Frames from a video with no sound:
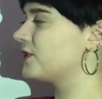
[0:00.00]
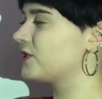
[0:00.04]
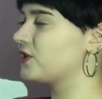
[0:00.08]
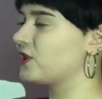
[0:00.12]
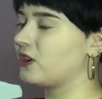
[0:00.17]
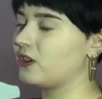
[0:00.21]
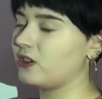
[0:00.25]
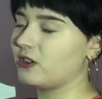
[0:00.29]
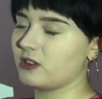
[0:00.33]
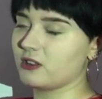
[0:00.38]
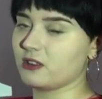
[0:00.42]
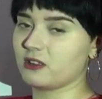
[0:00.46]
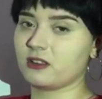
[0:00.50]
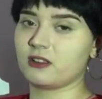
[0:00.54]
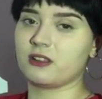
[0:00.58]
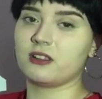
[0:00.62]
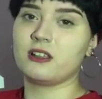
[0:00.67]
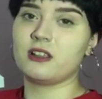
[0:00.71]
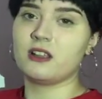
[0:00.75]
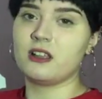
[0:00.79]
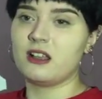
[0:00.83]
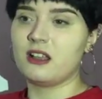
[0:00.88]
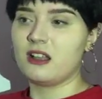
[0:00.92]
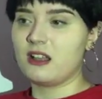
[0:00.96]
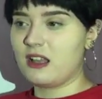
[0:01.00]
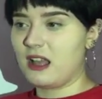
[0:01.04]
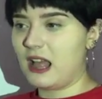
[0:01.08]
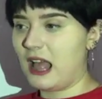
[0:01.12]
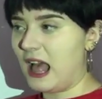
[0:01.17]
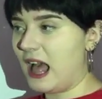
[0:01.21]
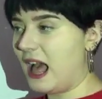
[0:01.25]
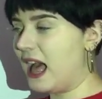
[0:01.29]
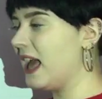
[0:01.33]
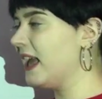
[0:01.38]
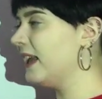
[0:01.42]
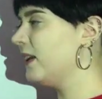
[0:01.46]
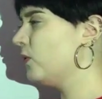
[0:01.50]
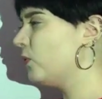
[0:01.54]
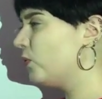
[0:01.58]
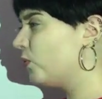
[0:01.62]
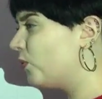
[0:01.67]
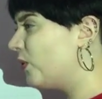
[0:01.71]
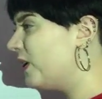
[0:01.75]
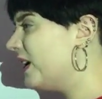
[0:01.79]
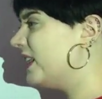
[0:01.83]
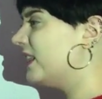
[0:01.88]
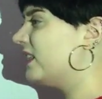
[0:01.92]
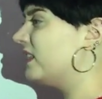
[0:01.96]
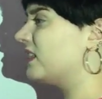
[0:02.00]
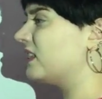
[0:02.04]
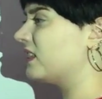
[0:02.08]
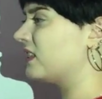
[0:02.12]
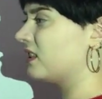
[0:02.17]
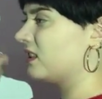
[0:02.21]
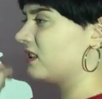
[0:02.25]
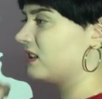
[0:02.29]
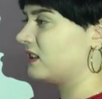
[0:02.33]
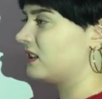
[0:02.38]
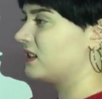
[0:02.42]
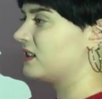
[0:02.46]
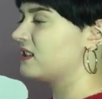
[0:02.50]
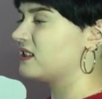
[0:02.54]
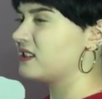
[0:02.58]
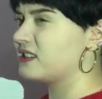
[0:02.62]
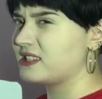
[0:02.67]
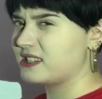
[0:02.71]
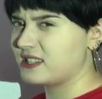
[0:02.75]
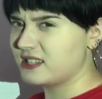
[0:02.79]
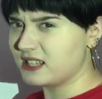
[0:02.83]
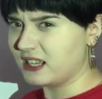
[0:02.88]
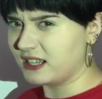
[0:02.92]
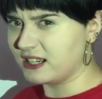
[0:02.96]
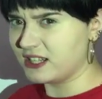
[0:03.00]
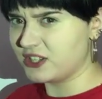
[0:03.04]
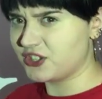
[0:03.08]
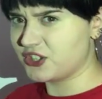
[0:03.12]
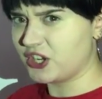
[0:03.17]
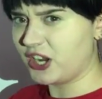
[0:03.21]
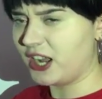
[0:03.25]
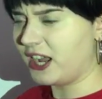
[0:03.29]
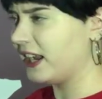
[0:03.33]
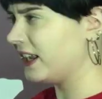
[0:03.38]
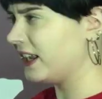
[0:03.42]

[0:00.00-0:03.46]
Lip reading: will show, I will study